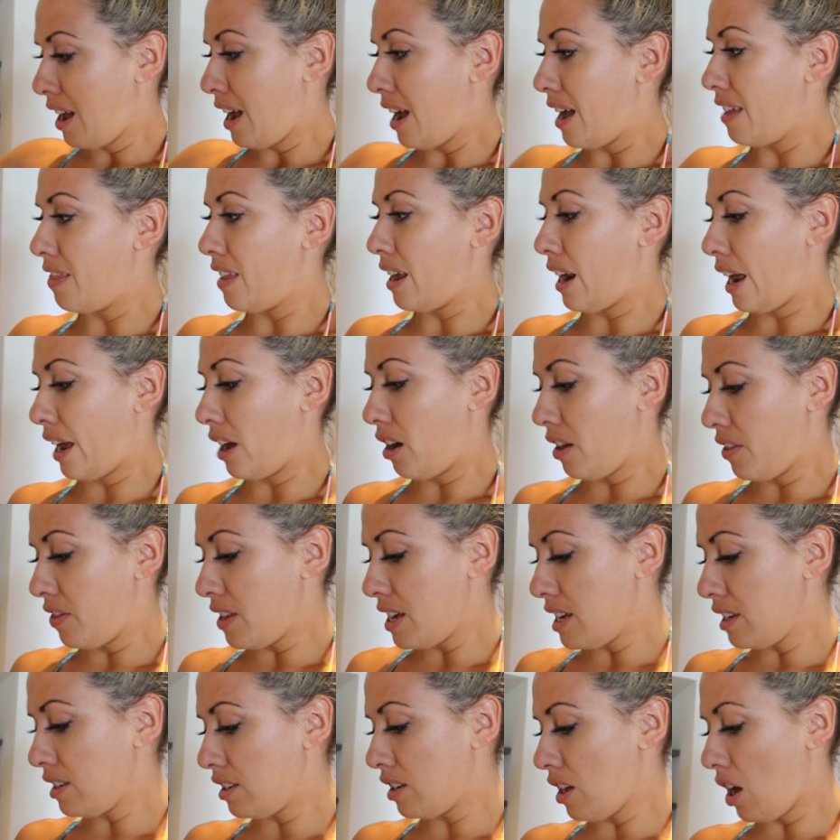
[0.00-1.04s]
And then I got
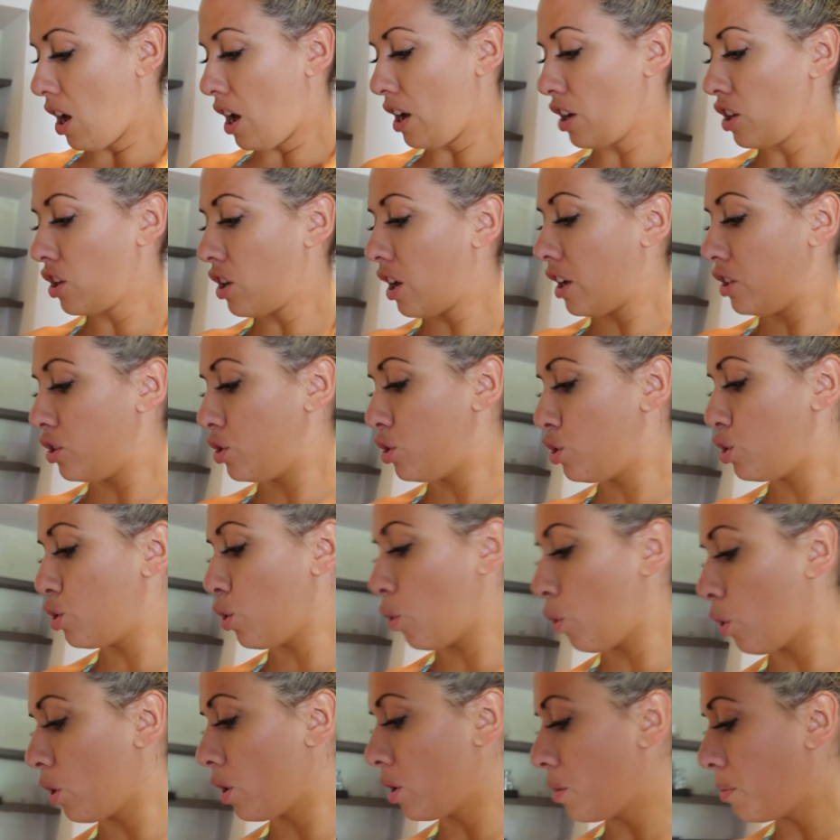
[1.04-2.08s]
these
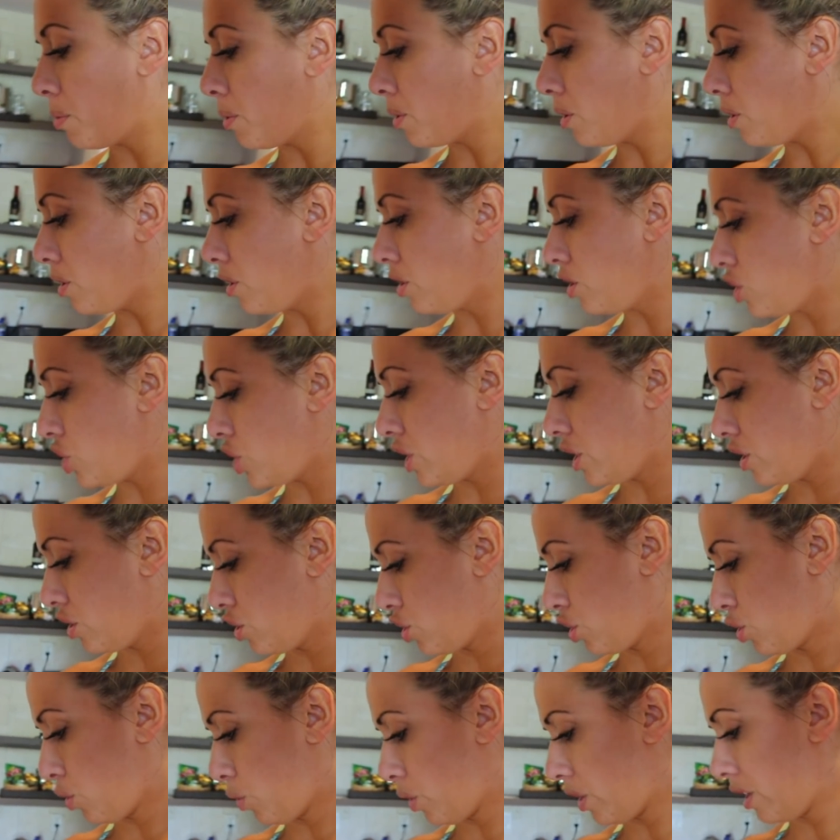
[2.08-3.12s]
adorable
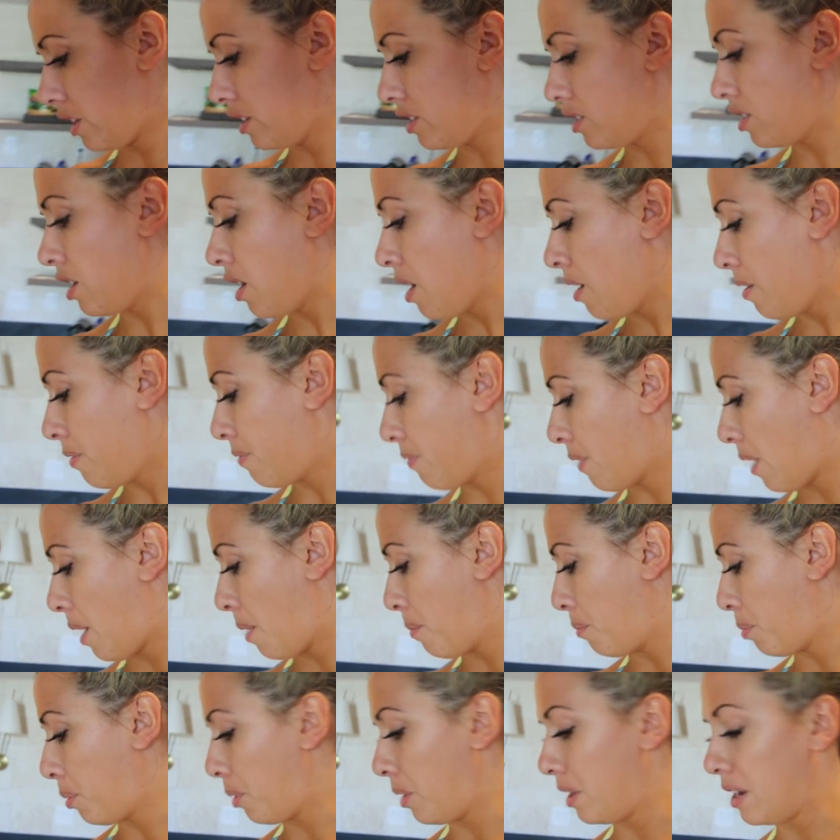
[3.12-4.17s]
jean shorts
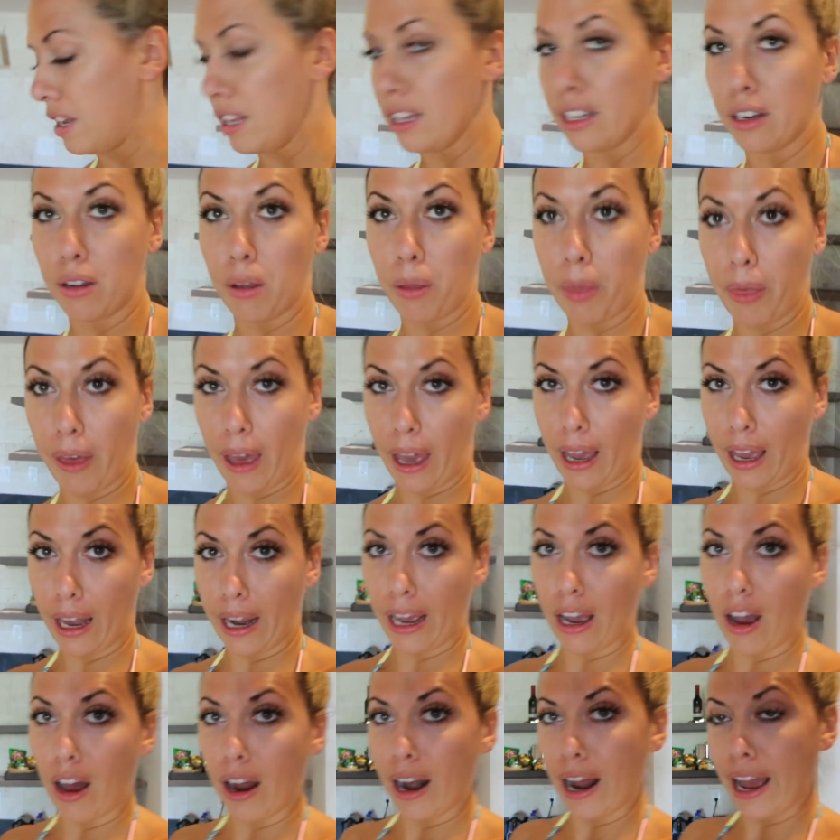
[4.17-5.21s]
from Pretty Little Thing. And
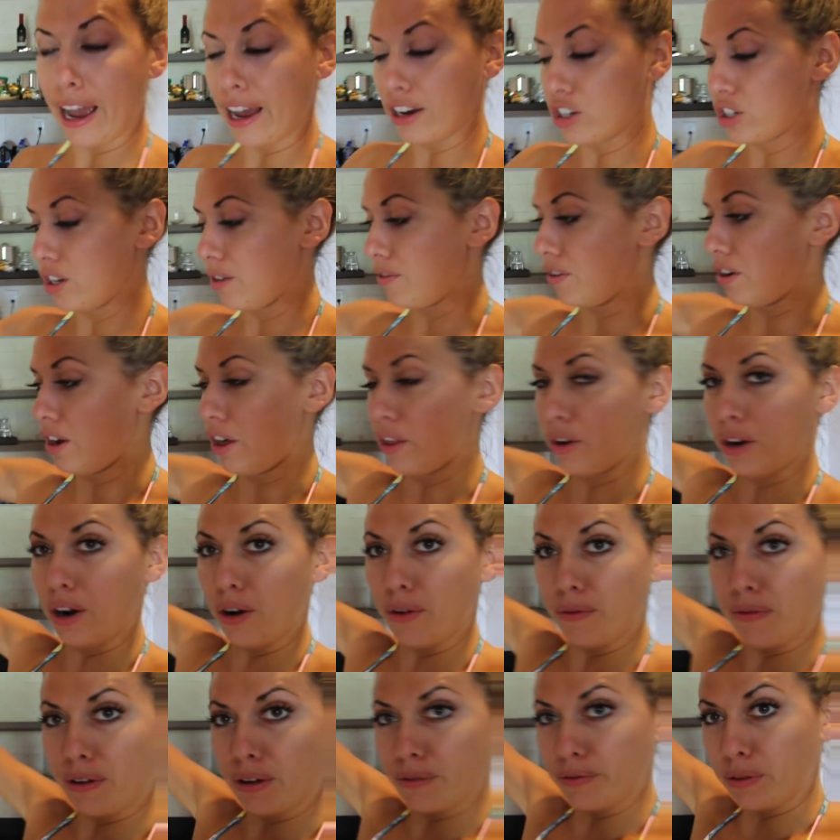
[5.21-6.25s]
I actually have another
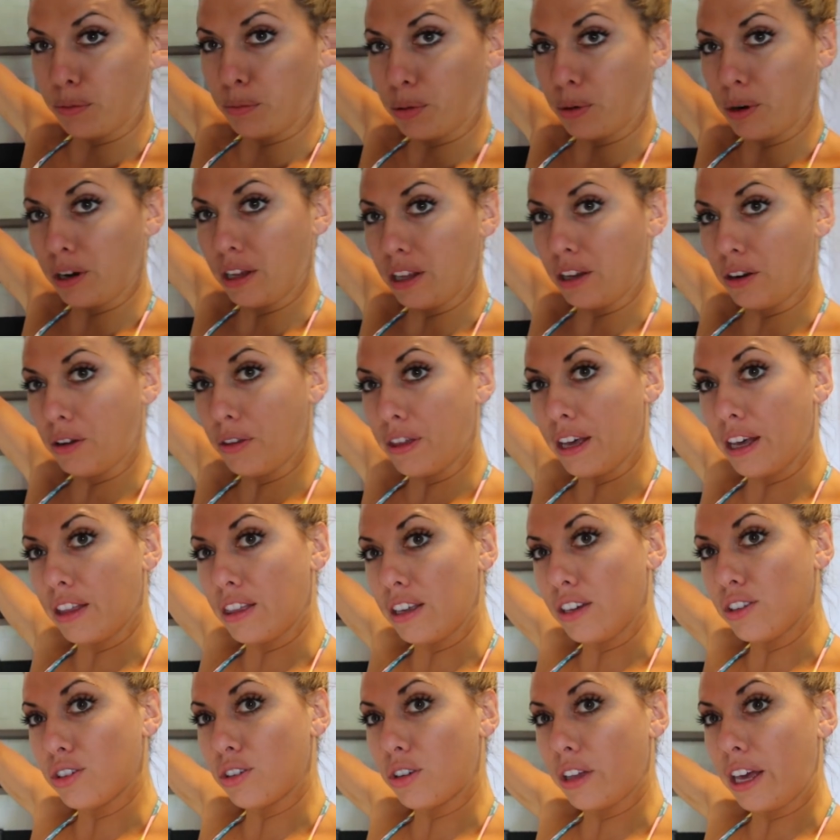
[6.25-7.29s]
outfit from Pretty Little Thing.
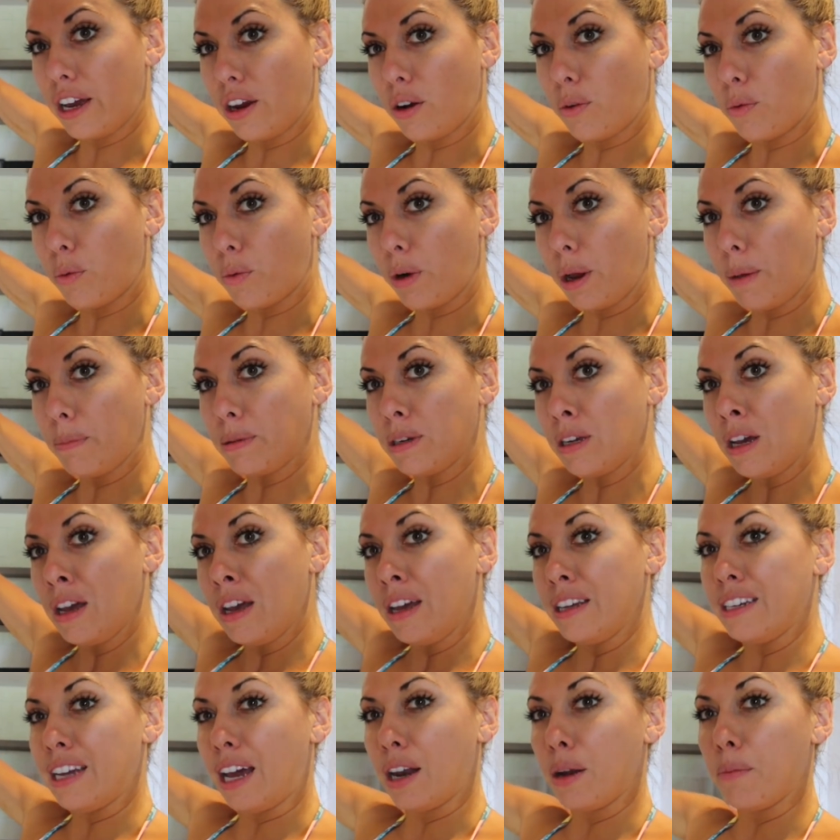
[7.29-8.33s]
These are like a ripped
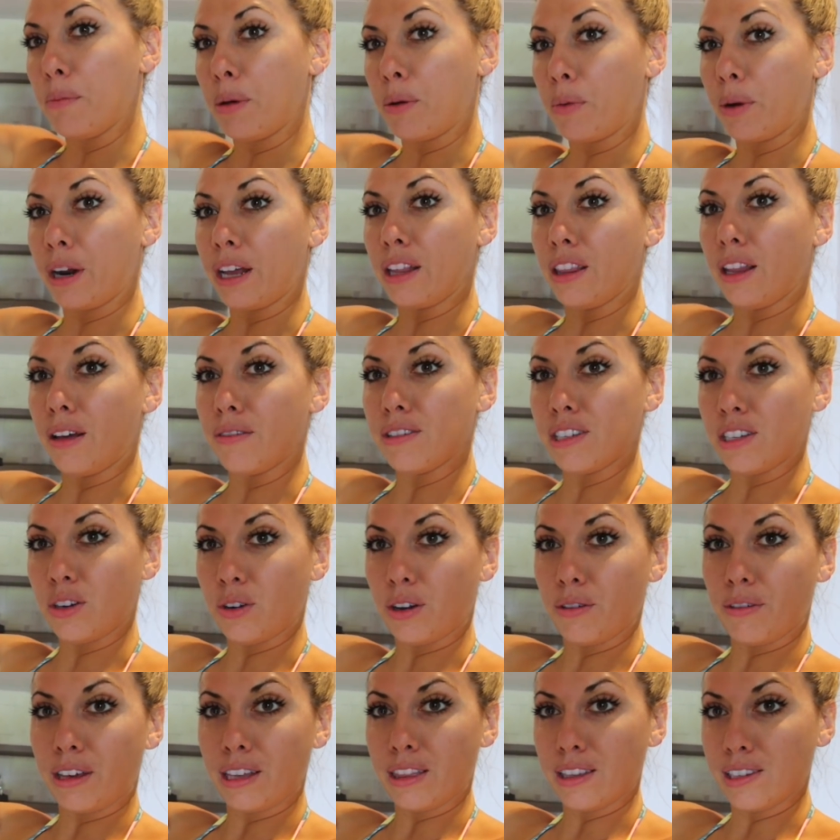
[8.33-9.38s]
denim, but what I love is they
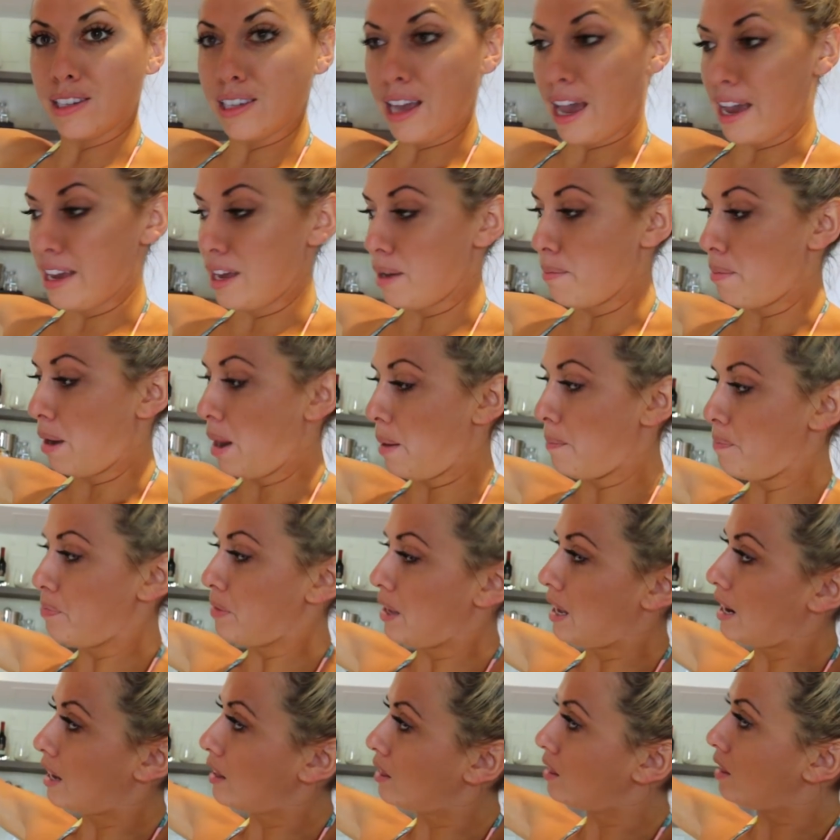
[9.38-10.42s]
don't have like the saggy bum,
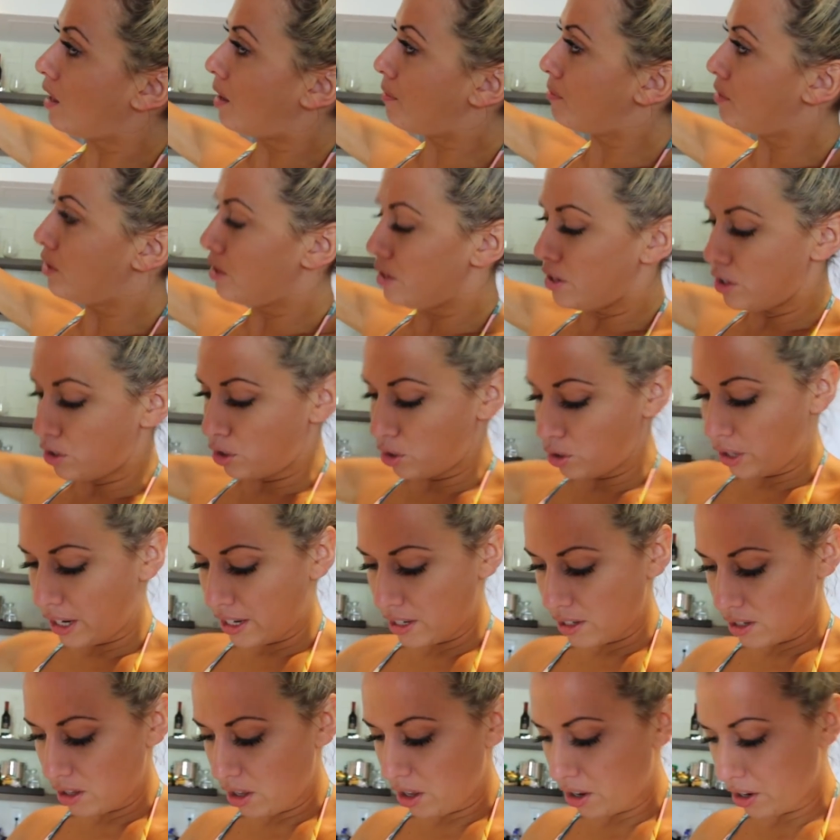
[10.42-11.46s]
and I love the
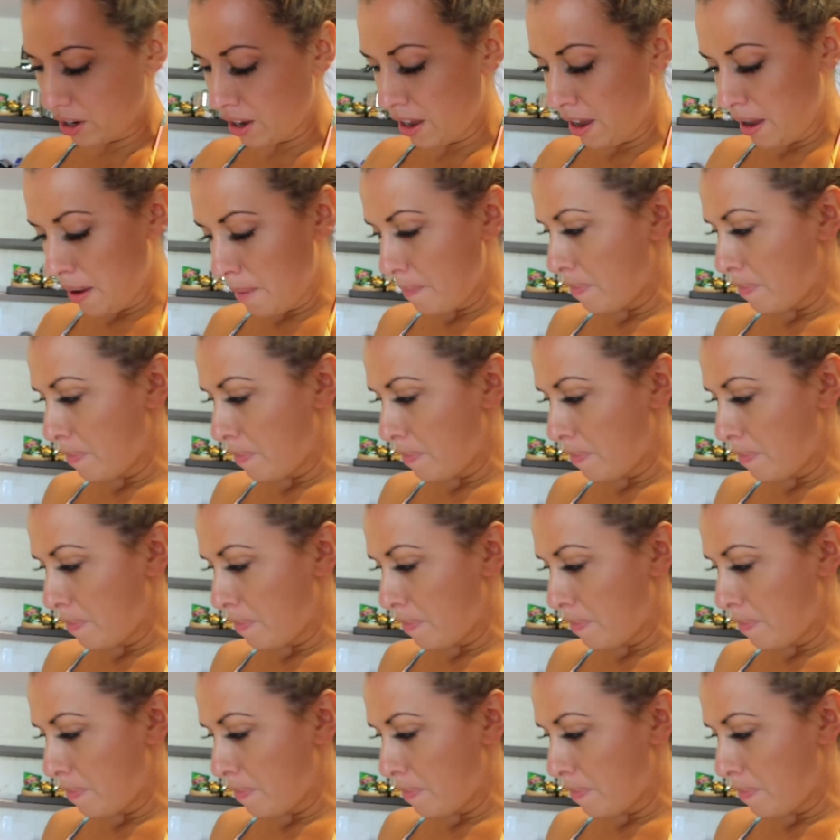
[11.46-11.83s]
distressed look.